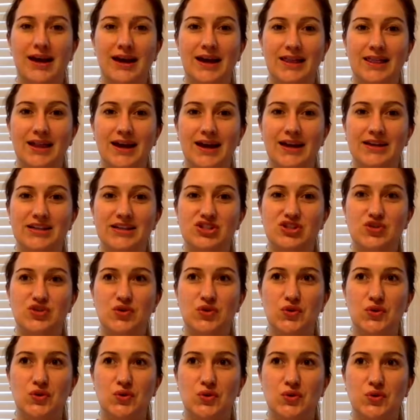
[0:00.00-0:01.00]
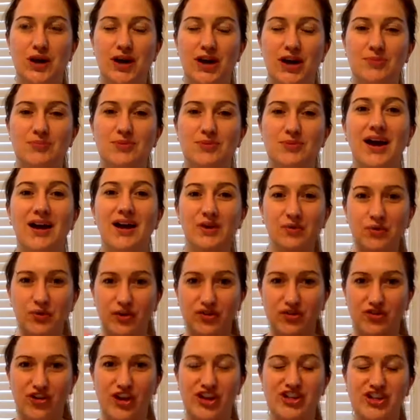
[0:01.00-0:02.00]
I like to kind of
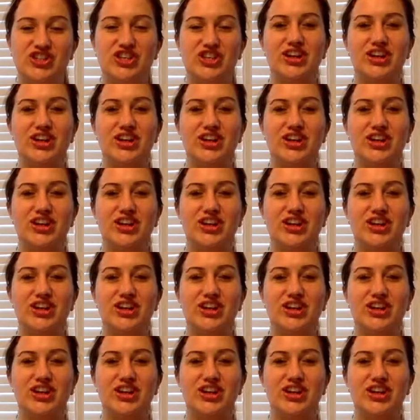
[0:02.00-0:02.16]
refresh